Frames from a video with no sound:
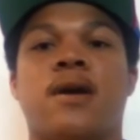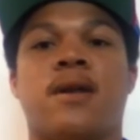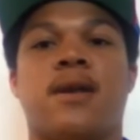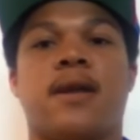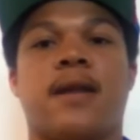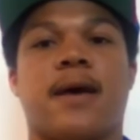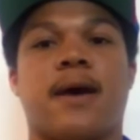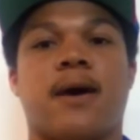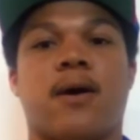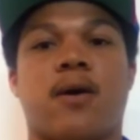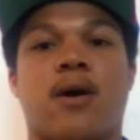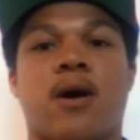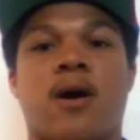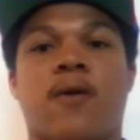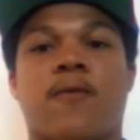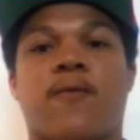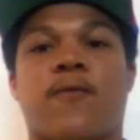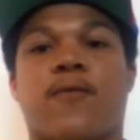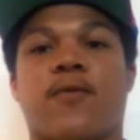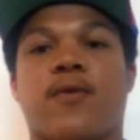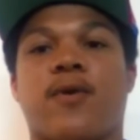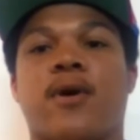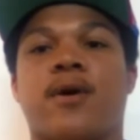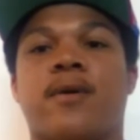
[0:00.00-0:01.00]
Now, up
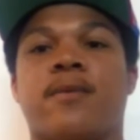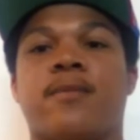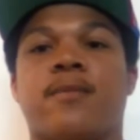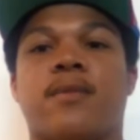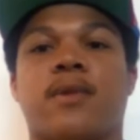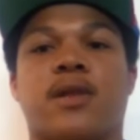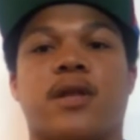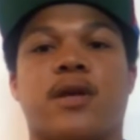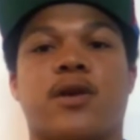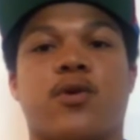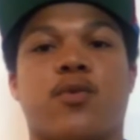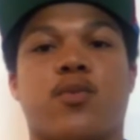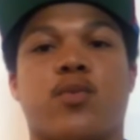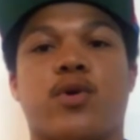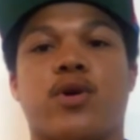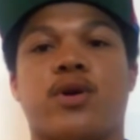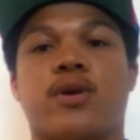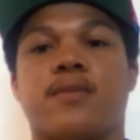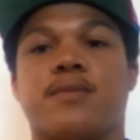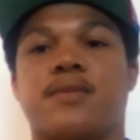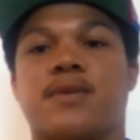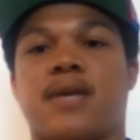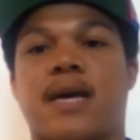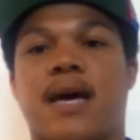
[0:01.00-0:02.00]
front, Leonard
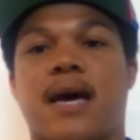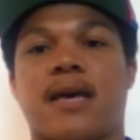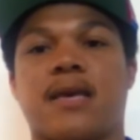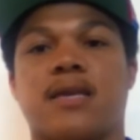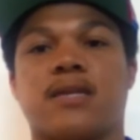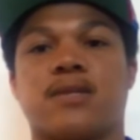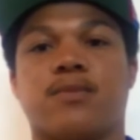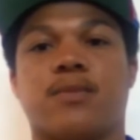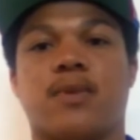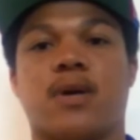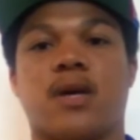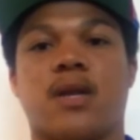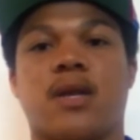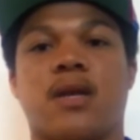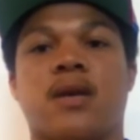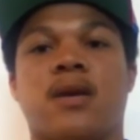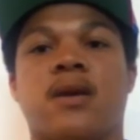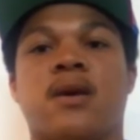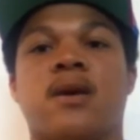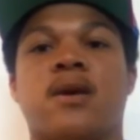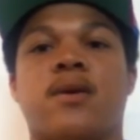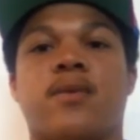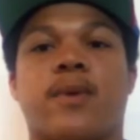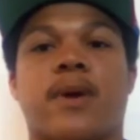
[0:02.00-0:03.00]
Williams got his
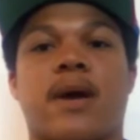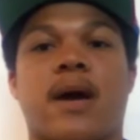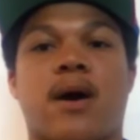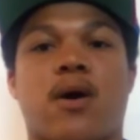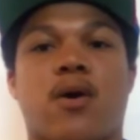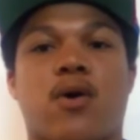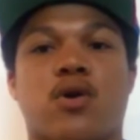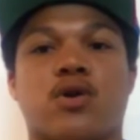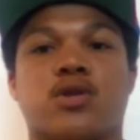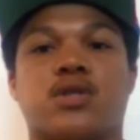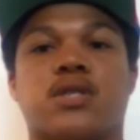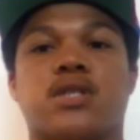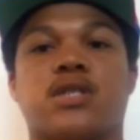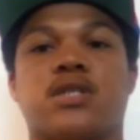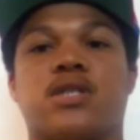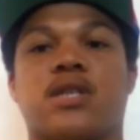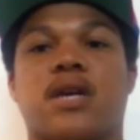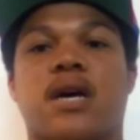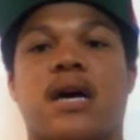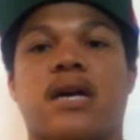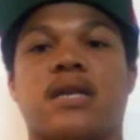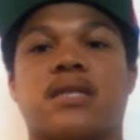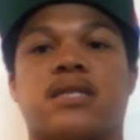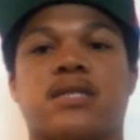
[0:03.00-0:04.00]
money. We got Austin
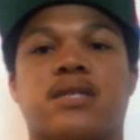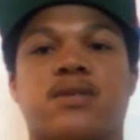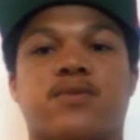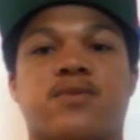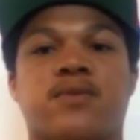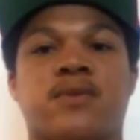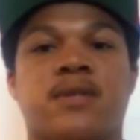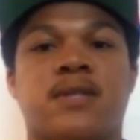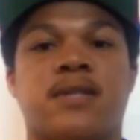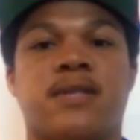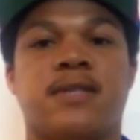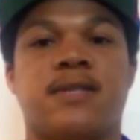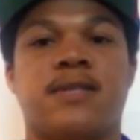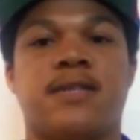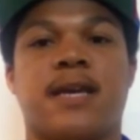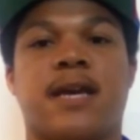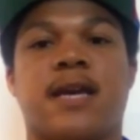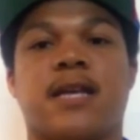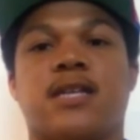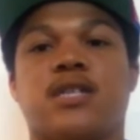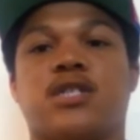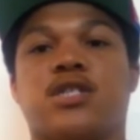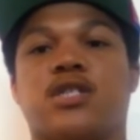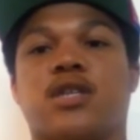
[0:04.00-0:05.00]
Johnson,
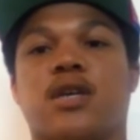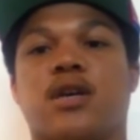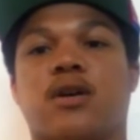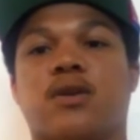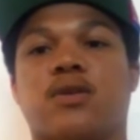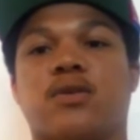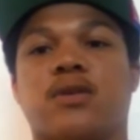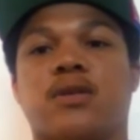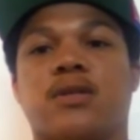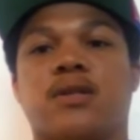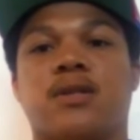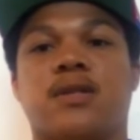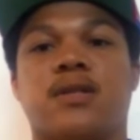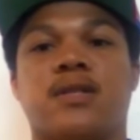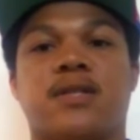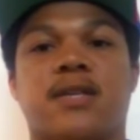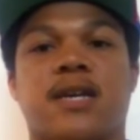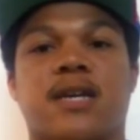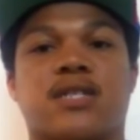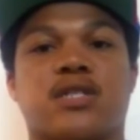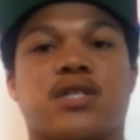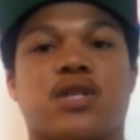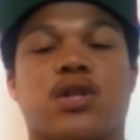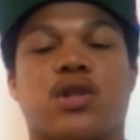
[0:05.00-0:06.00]
Danny Sheldon,
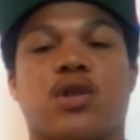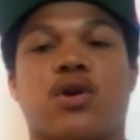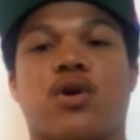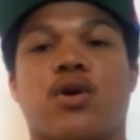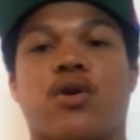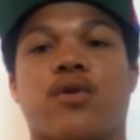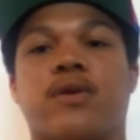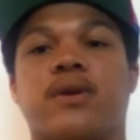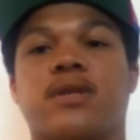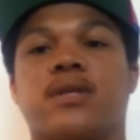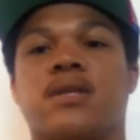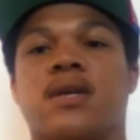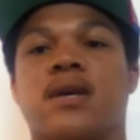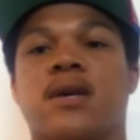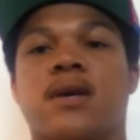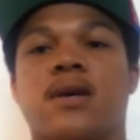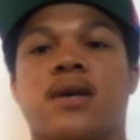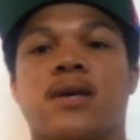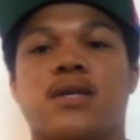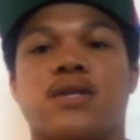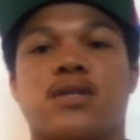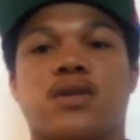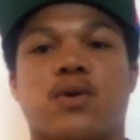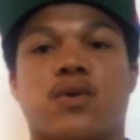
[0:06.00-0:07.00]
Dexter Lawrence.
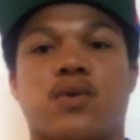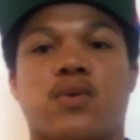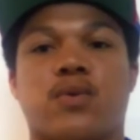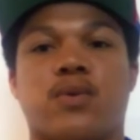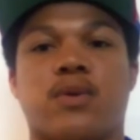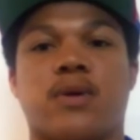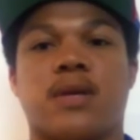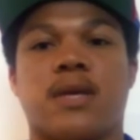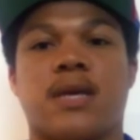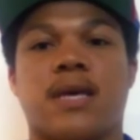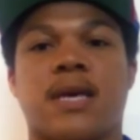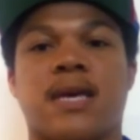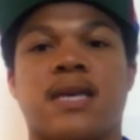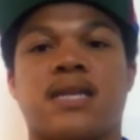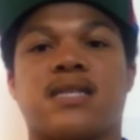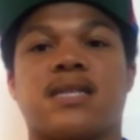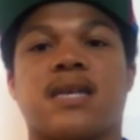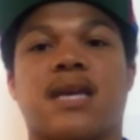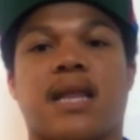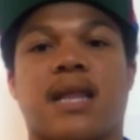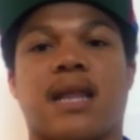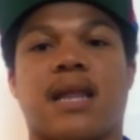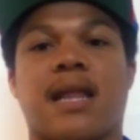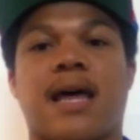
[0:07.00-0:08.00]
So it's
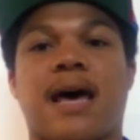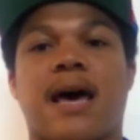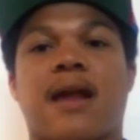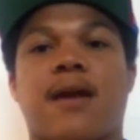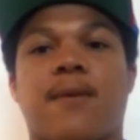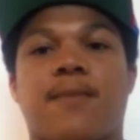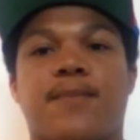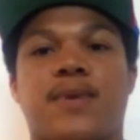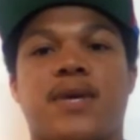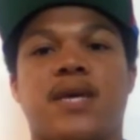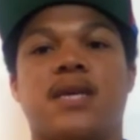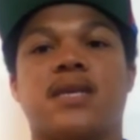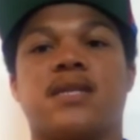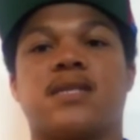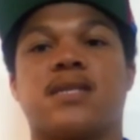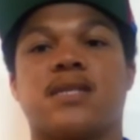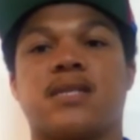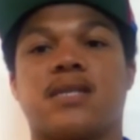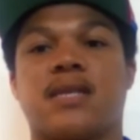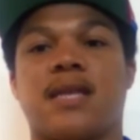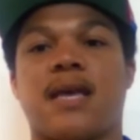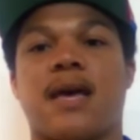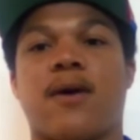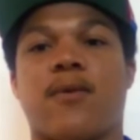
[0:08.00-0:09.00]
a lot of
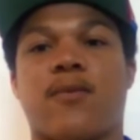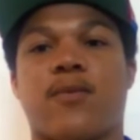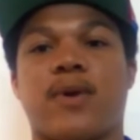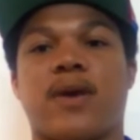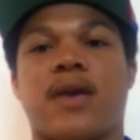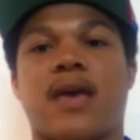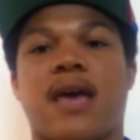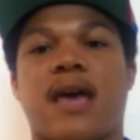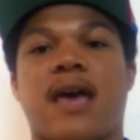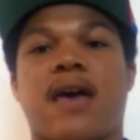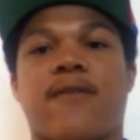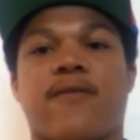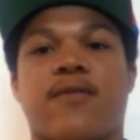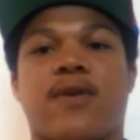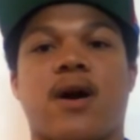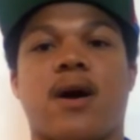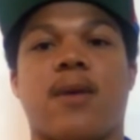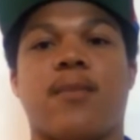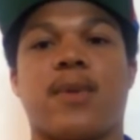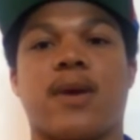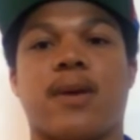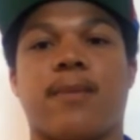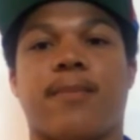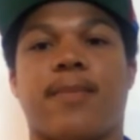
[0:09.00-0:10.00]
pieces that we have
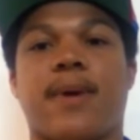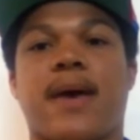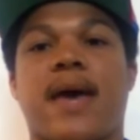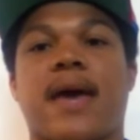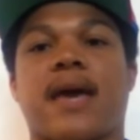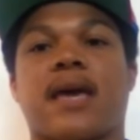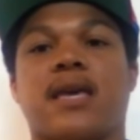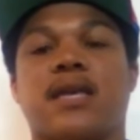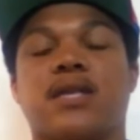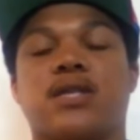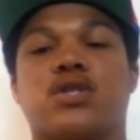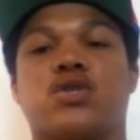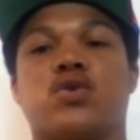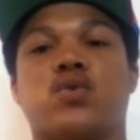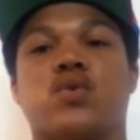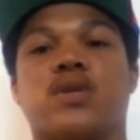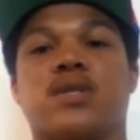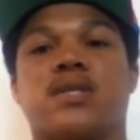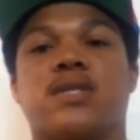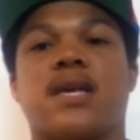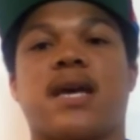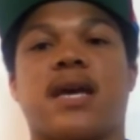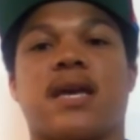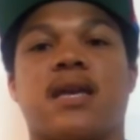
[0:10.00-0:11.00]
coming back into a
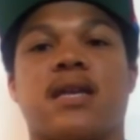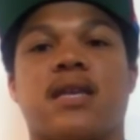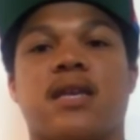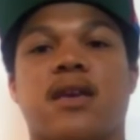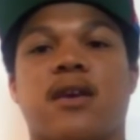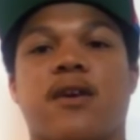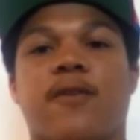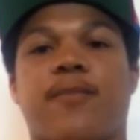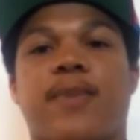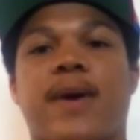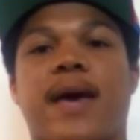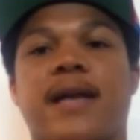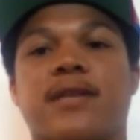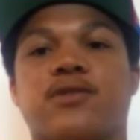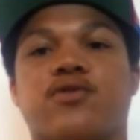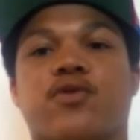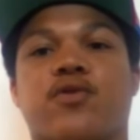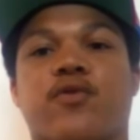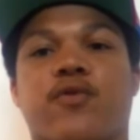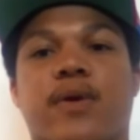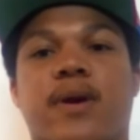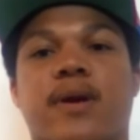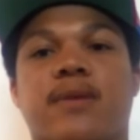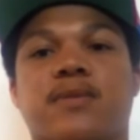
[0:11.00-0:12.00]
second year of
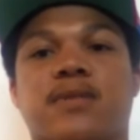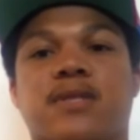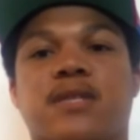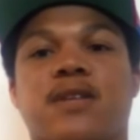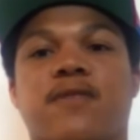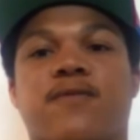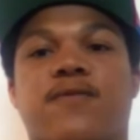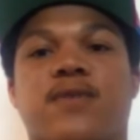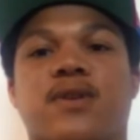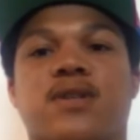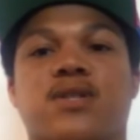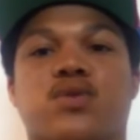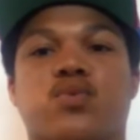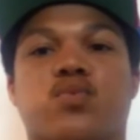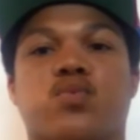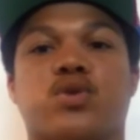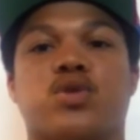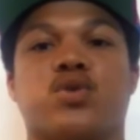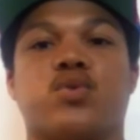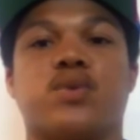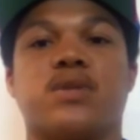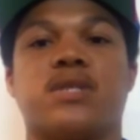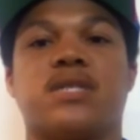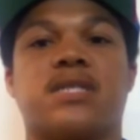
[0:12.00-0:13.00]
Patrick Graham's defense,
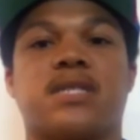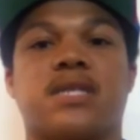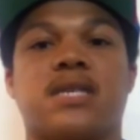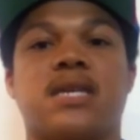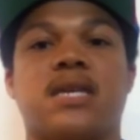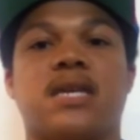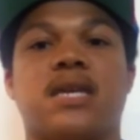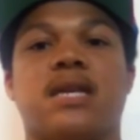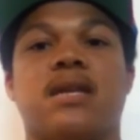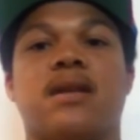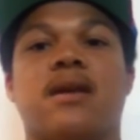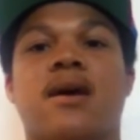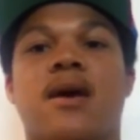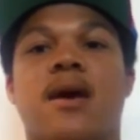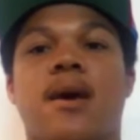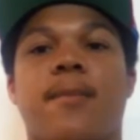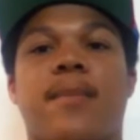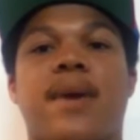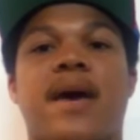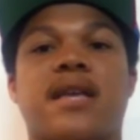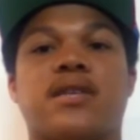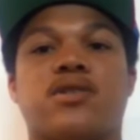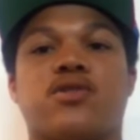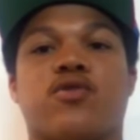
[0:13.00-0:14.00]
which we've seen
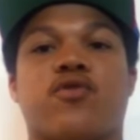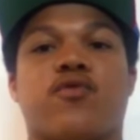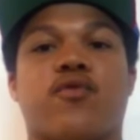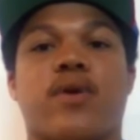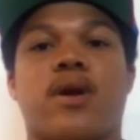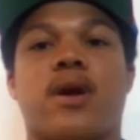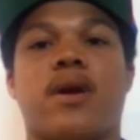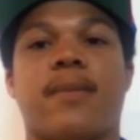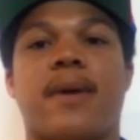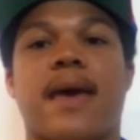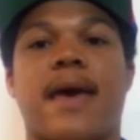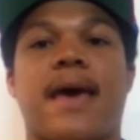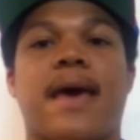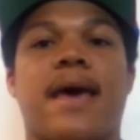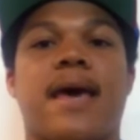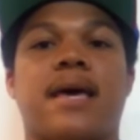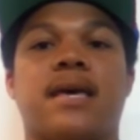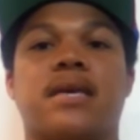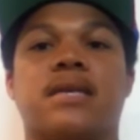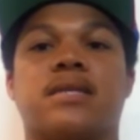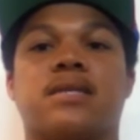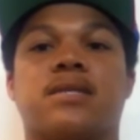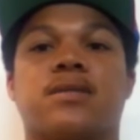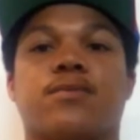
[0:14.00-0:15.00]
Patrick Graham
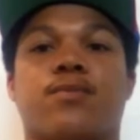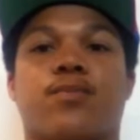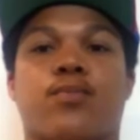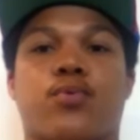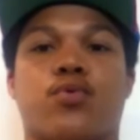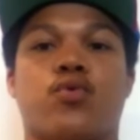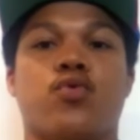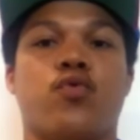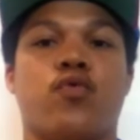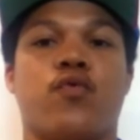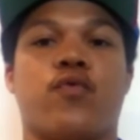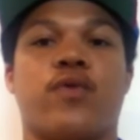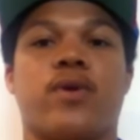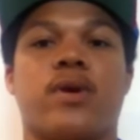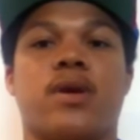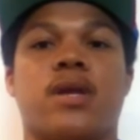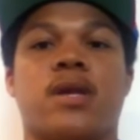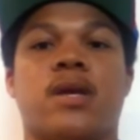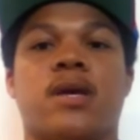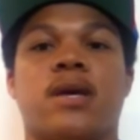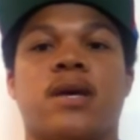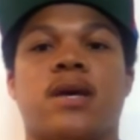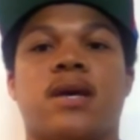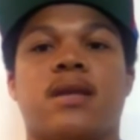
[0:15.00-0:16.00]
has
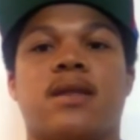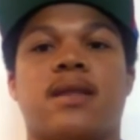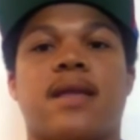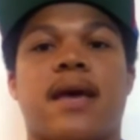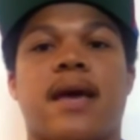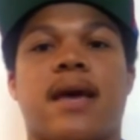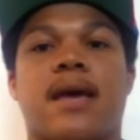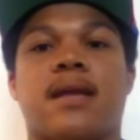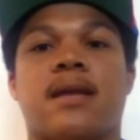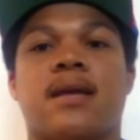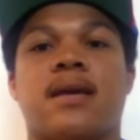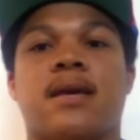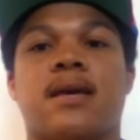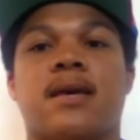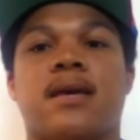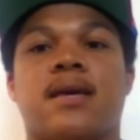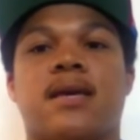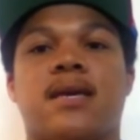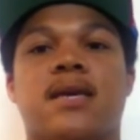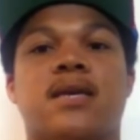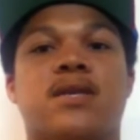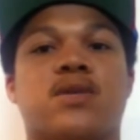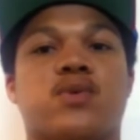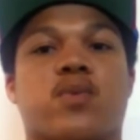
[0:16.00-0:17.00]
proven
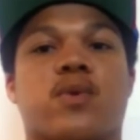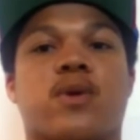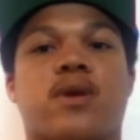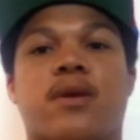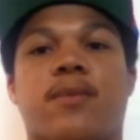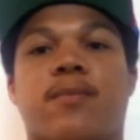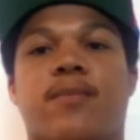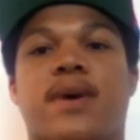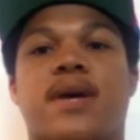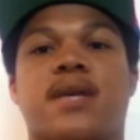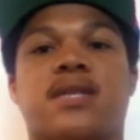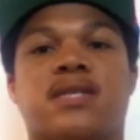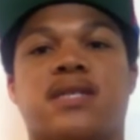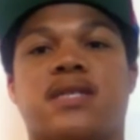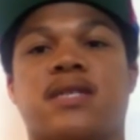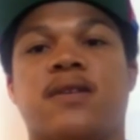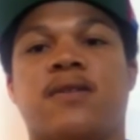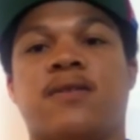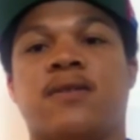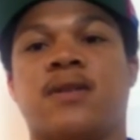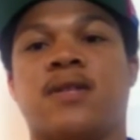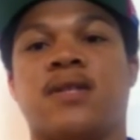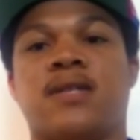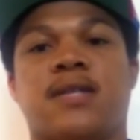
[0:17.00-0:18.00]
that he is one of the best
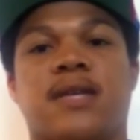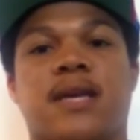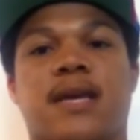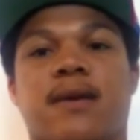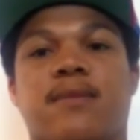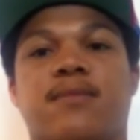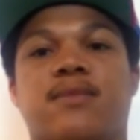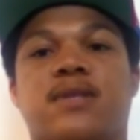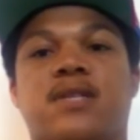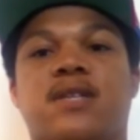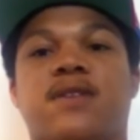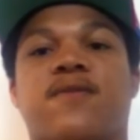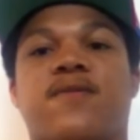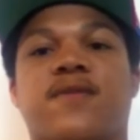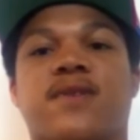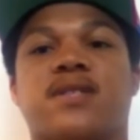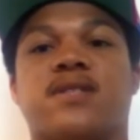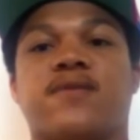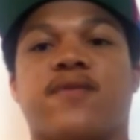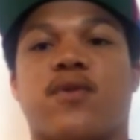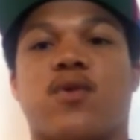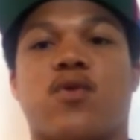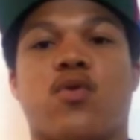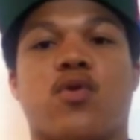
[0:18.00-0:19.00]
damn
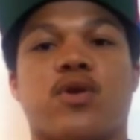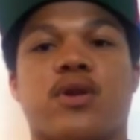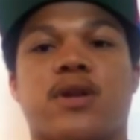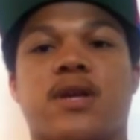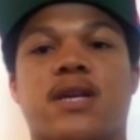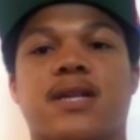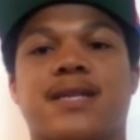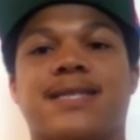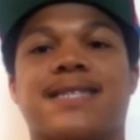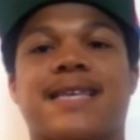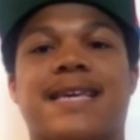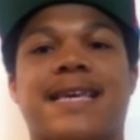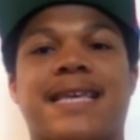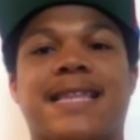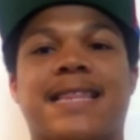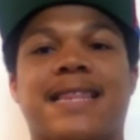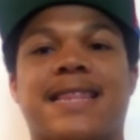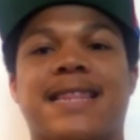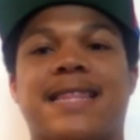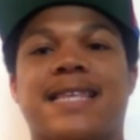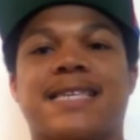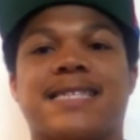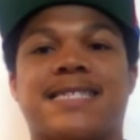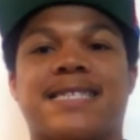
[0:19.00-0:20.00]
defensive coordinators
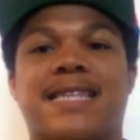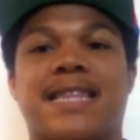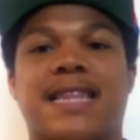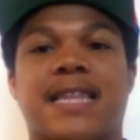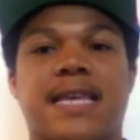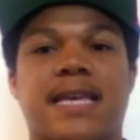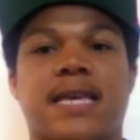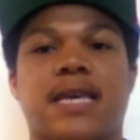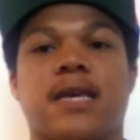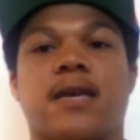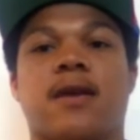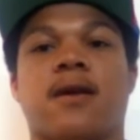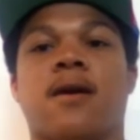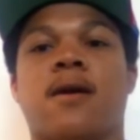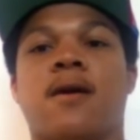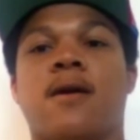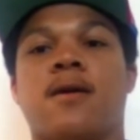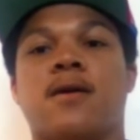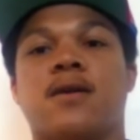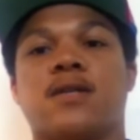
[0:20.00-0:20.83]
in this league.